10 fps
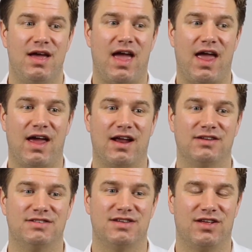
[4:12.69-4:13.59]

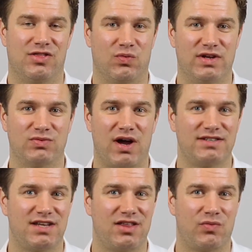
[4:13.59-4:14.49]
And the reason why I
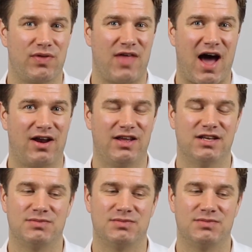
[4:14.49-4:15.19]
say they're without it